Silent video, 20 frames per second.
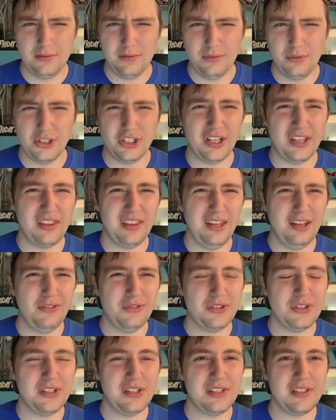which I think
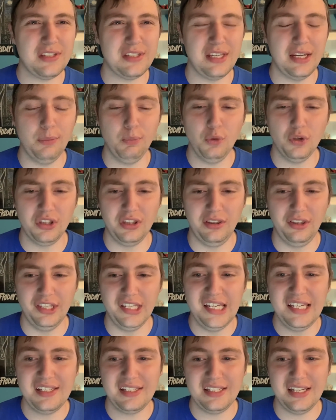was the same
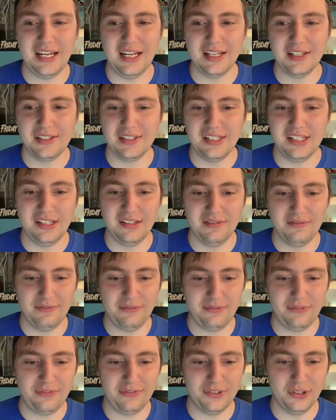release date as the
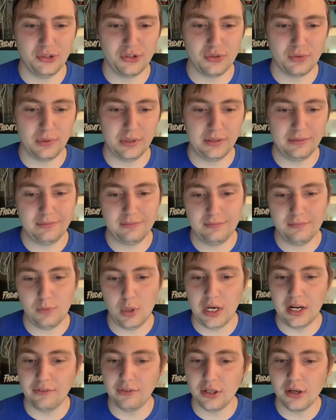first one.
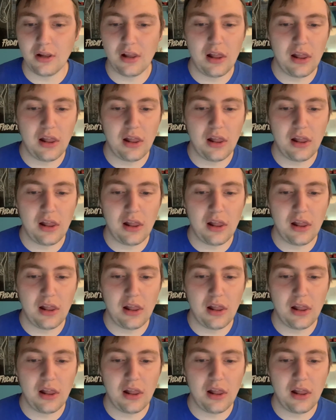Whatever.